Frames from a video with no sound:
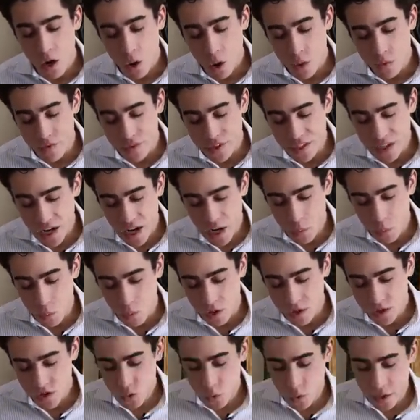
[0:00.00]
Over time,
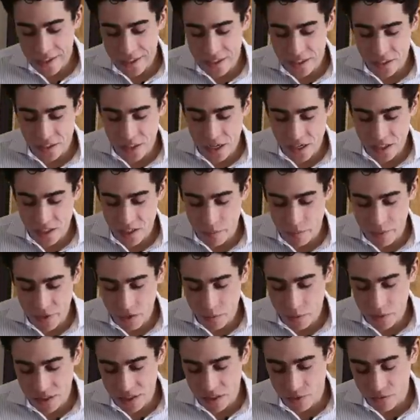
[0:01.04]
once one has stuck to
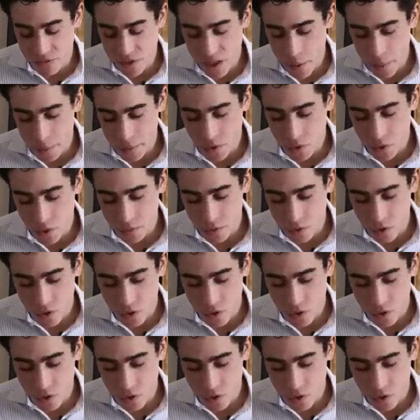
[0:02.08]
minimally inflammatory